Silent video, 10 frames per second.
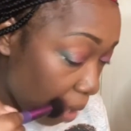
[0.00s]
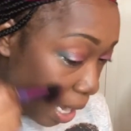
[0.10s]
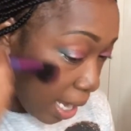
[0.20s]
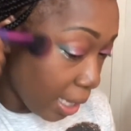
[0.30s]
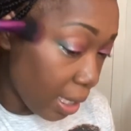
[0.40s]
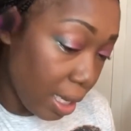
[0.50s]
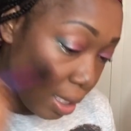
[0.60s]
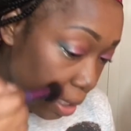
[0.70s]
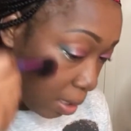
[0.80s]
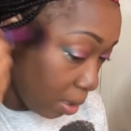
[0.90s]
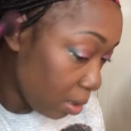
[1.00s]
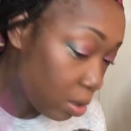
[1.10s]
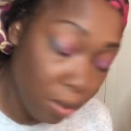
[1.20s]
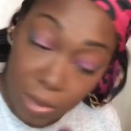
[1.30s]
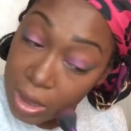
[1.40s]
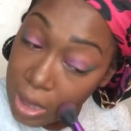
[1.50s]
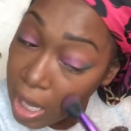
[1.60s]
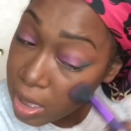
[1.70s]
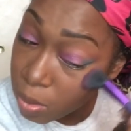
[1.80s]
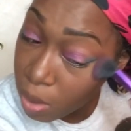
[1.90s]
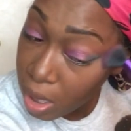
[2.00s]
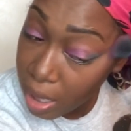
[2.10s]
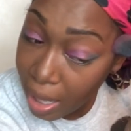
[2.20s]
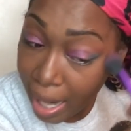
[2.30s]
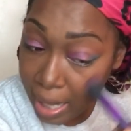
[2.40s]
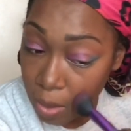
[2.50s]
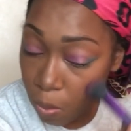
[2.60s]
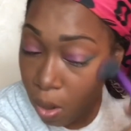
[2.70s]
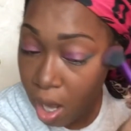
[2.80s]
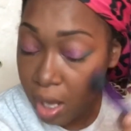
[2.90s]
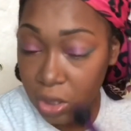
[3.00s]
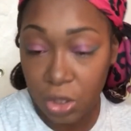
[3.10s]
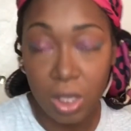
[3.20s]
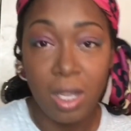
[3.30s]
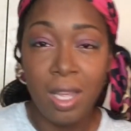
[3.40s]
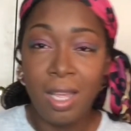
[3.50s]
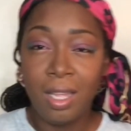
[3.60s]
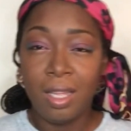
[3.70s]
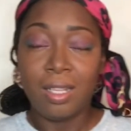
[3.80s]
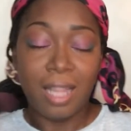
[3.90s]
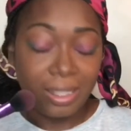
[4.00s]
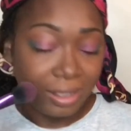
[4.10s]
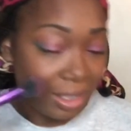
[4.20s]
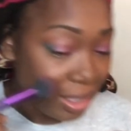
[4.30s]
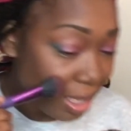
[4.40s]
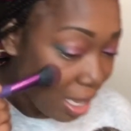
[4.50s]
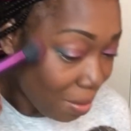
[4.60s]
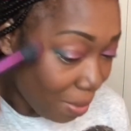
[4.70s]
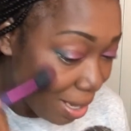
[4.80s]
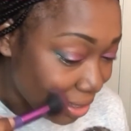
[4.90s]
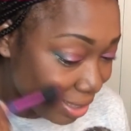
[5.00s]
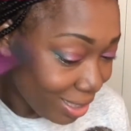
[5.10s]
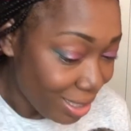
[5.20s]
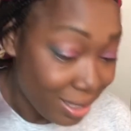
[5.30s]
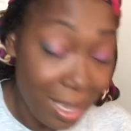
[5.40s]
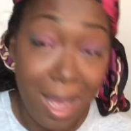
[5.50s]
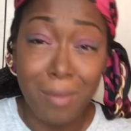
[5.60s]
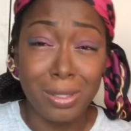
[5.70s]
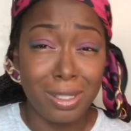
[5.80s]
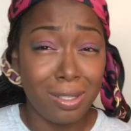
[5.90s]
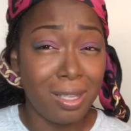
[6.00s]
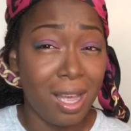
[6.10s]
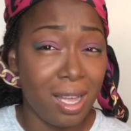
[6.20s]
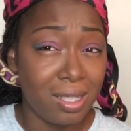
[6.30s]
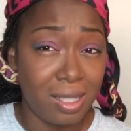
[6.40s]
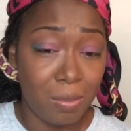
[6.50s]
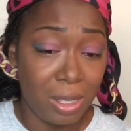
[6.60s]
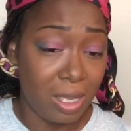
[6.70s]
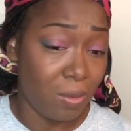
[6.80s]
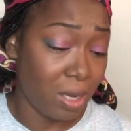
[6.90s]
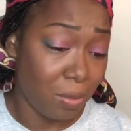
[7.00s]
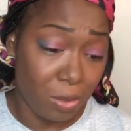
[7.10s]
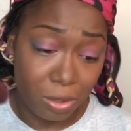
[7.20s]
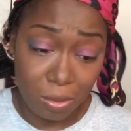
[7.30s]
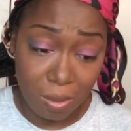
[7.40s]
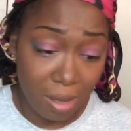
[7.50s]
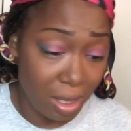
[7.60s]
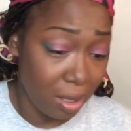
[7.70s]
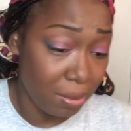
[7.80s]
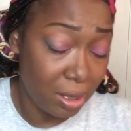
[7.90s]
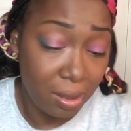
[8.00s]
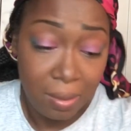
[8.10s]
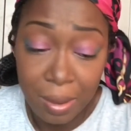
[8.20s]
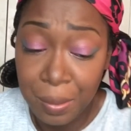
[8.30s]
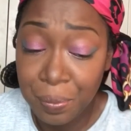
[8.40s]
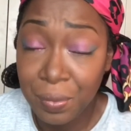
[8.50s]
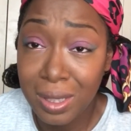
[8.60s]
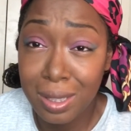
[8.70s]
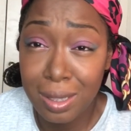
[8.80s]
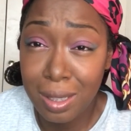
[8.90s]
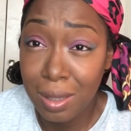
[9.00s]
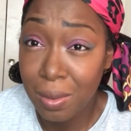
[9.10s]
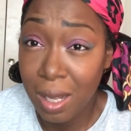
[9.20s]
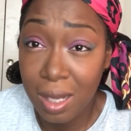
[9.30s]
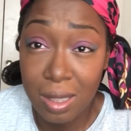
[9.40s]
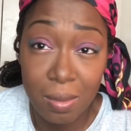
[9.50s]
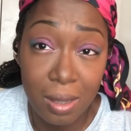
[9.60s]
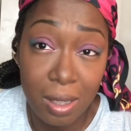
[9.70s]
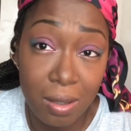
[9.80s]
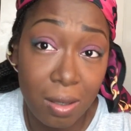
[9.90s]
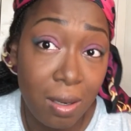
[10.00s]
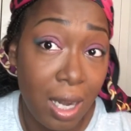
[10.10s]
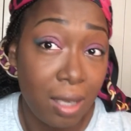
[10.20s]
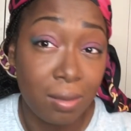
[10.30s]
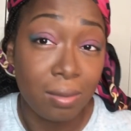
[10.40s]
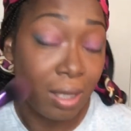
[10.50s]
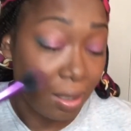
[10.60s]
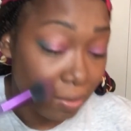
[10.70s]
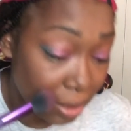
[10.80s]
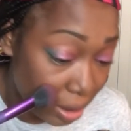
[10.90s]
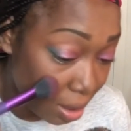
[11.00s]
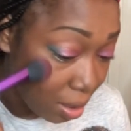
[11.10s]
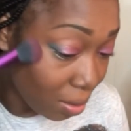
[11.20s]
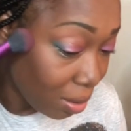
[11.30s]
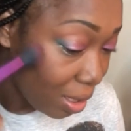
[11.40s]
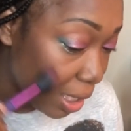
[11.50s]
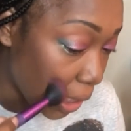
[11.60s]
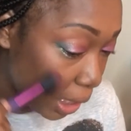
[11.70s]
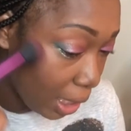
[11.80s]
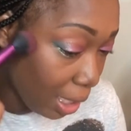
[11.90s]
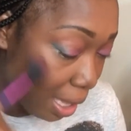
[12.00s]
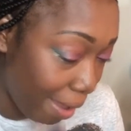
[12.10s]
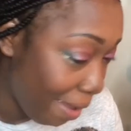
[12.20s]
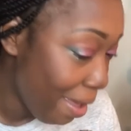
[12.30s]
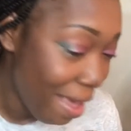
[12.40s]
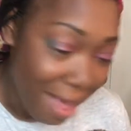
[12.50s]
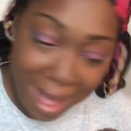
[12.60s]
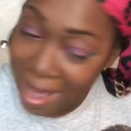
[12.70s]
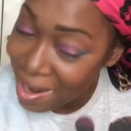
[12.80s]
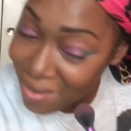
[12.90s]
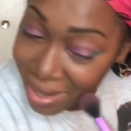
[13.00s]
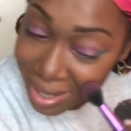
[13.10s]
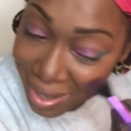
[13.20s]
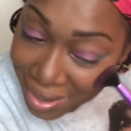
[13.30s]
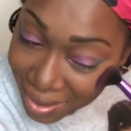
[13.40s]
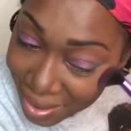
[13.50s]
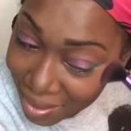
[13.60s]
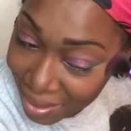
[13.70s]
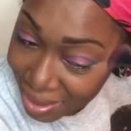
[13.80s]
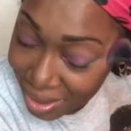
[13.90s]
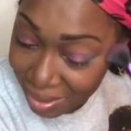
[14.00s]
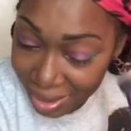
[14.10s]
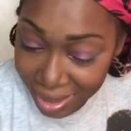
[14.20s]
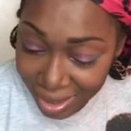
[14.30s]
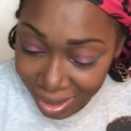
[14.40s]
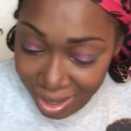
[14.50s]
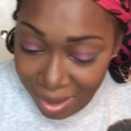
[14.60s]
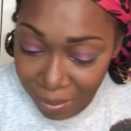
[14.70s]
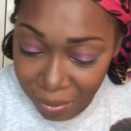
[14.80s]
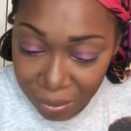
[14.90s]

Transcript: eye color. So I just want a light wash, like just a light wash of this. I'm still contemplating what I'm going to do with my lips. Still contemplating, girl. I don't really know. I really don't know what I'm gonna do with this lip.